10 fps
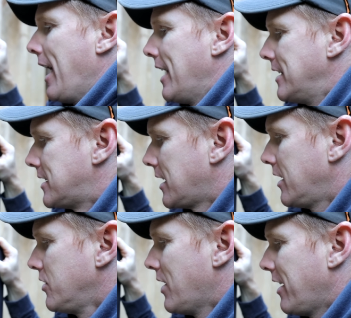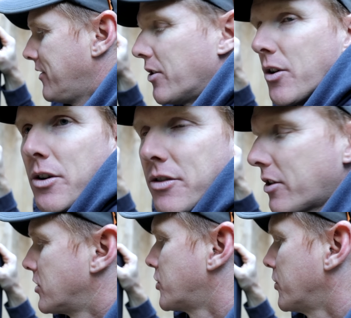And you have your
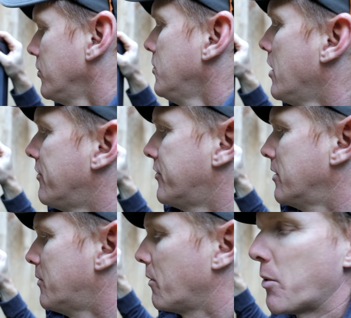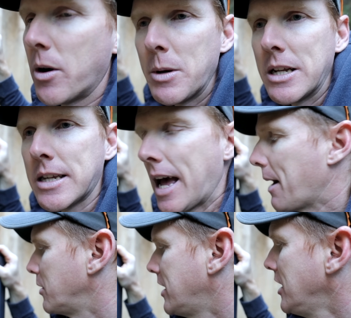earth screw for a more permanent
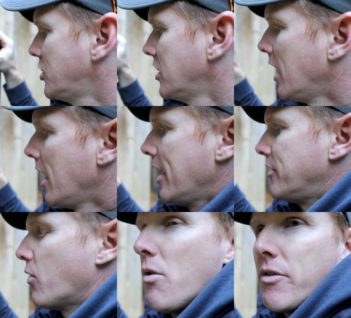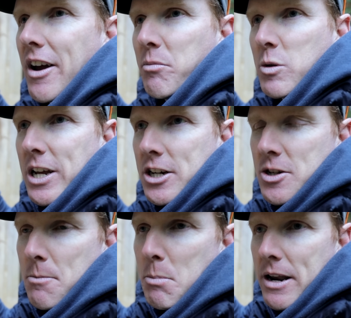application, and your overdrive
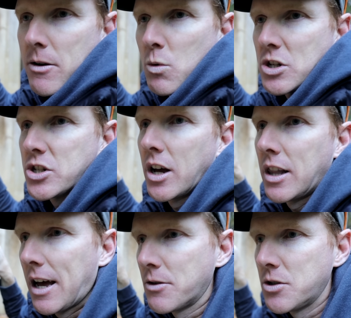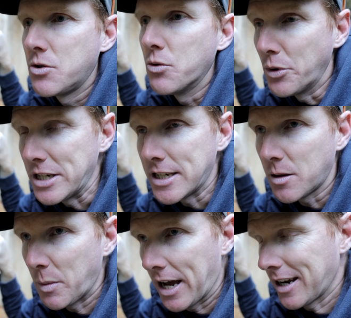protection button, which allows you to
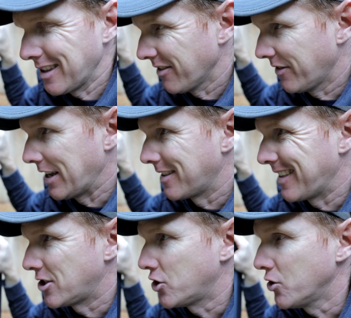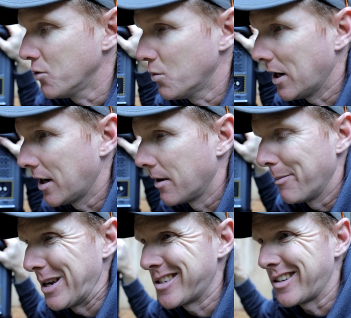reset the pack in the event that you
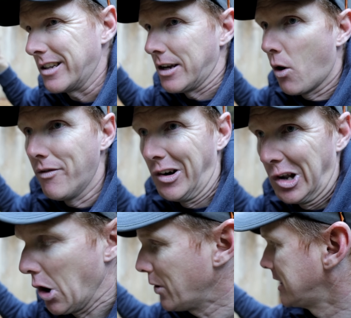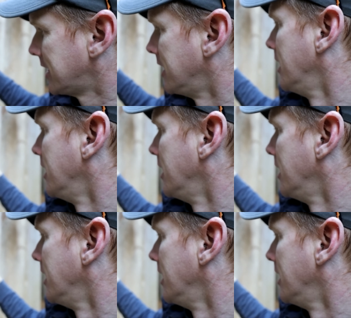basically overload it.